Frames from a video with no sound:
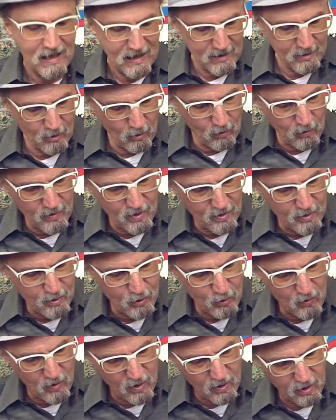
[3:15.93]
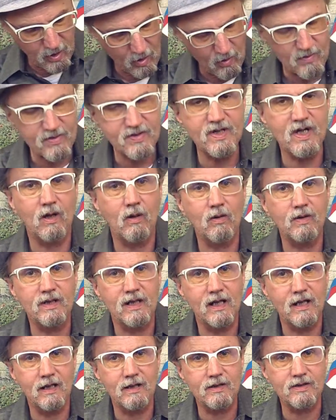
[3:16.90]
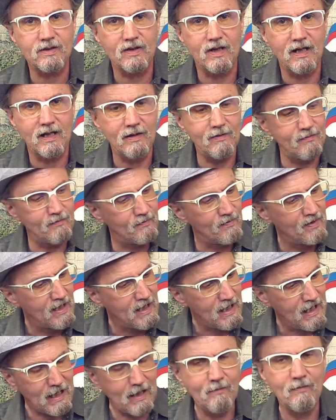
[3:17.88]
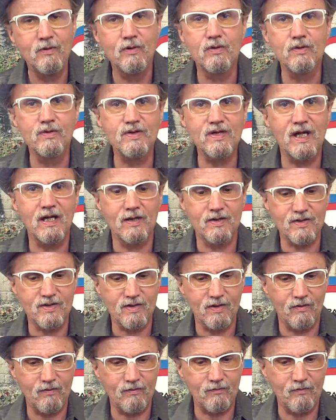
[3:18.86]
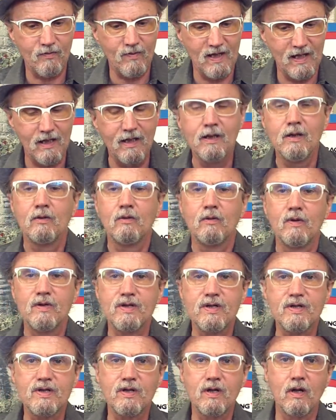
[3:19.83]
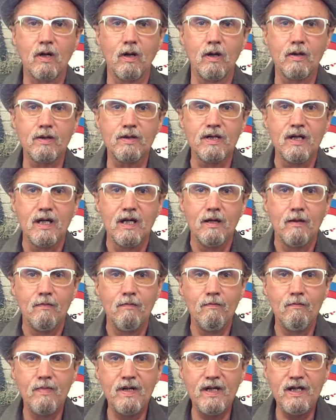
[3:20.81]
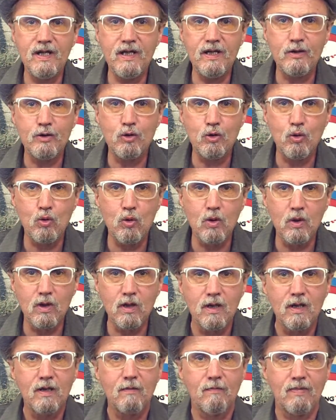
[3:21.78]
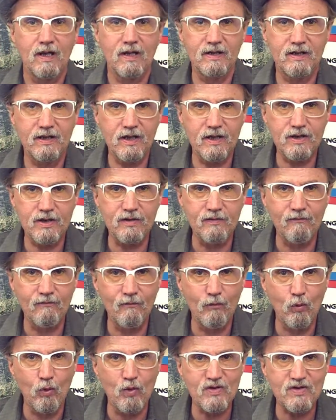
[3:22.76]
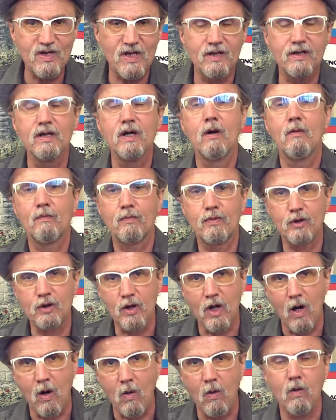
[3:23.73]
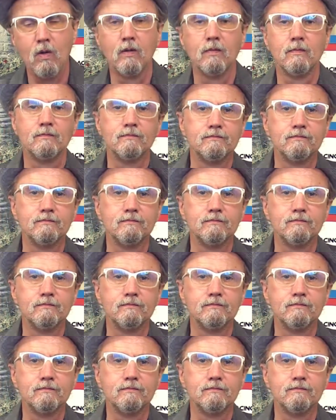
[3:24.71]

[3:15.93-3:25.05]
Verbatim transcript: In order to clone the old hard drive, I'm using a software which is called MiniTool Partition Wizard Pro.